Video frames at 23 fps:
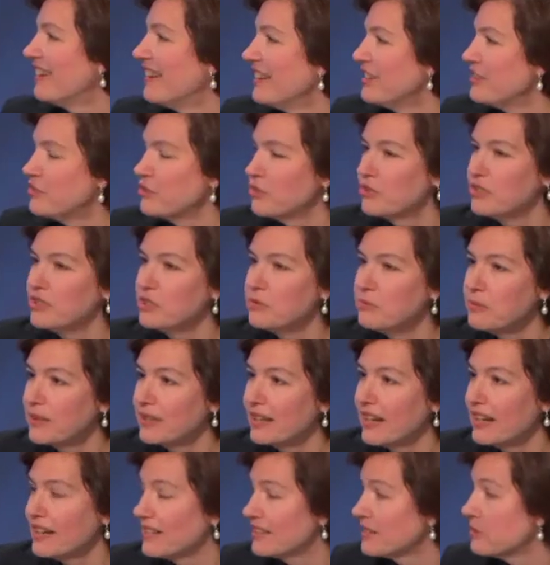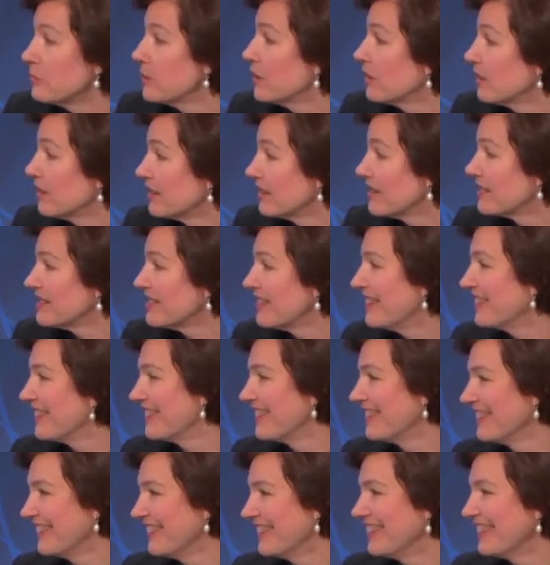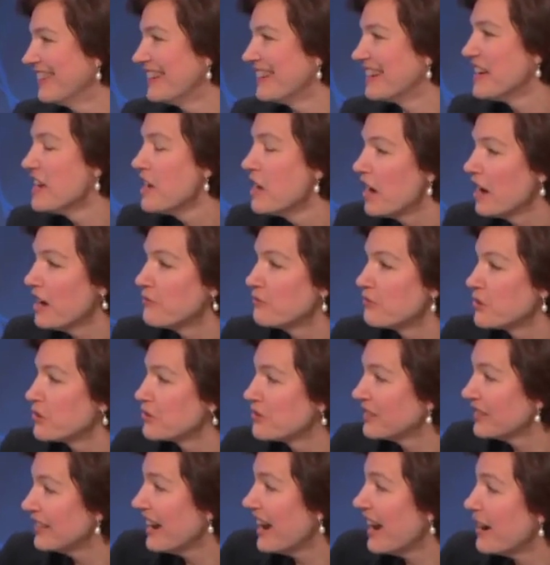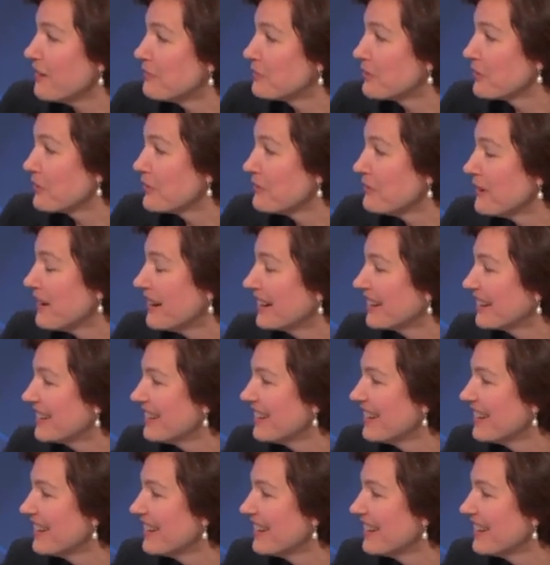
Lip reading: So she's been getting some hearings, unfortunately, after the fact.